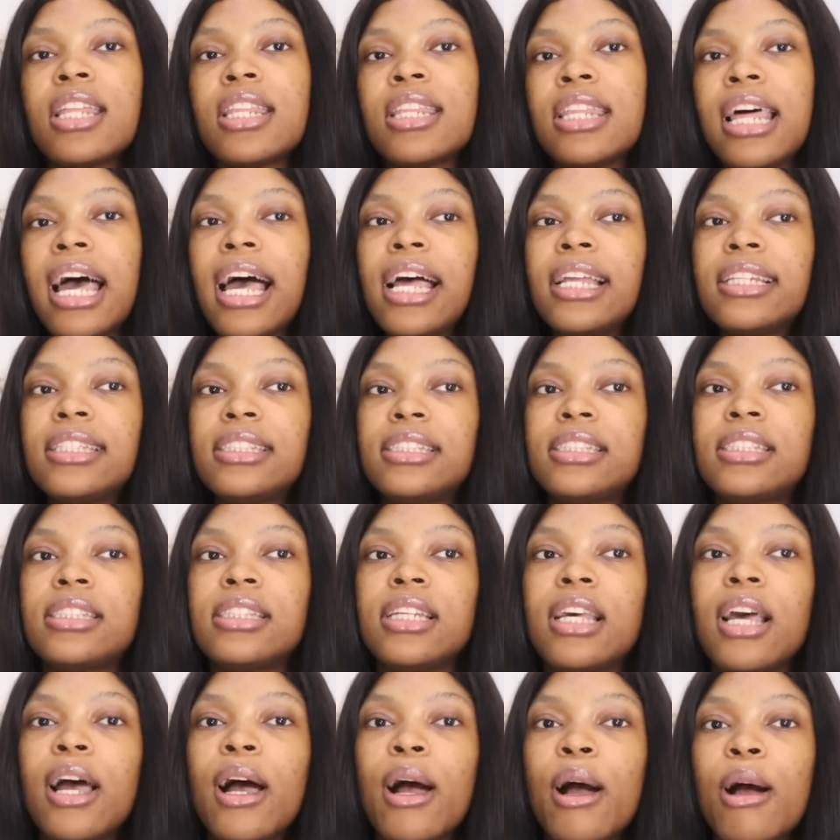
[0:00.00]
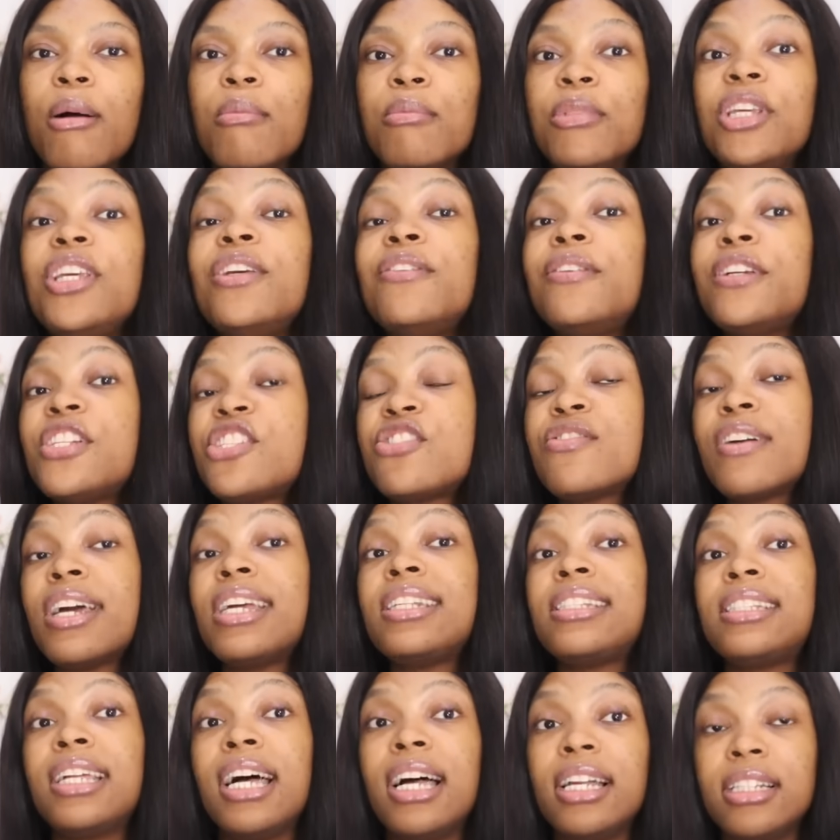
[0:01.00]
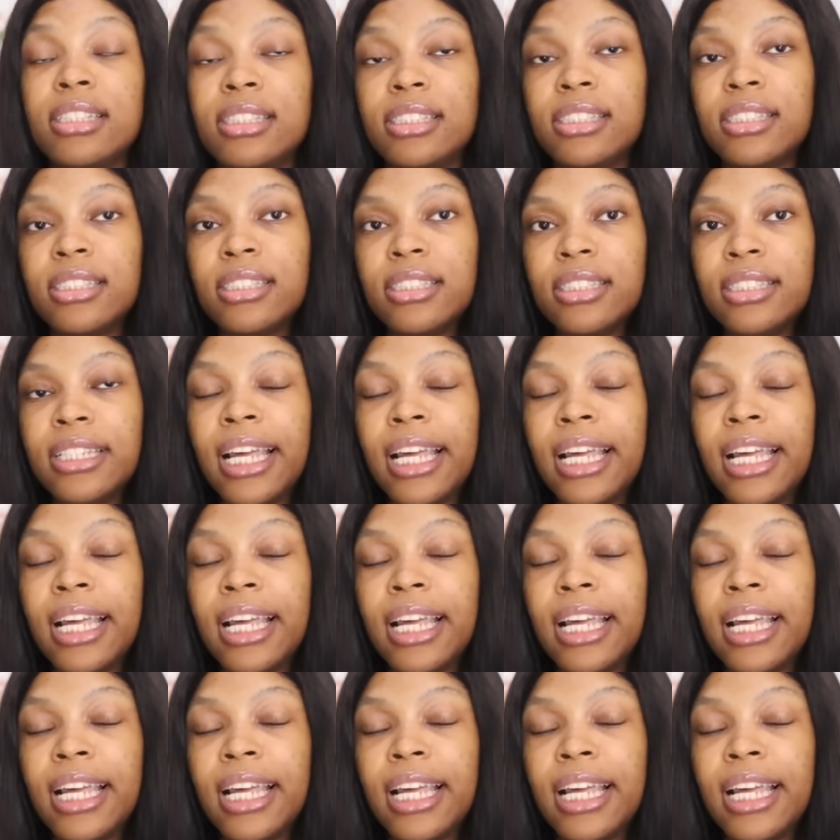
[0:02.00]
that um if he tries that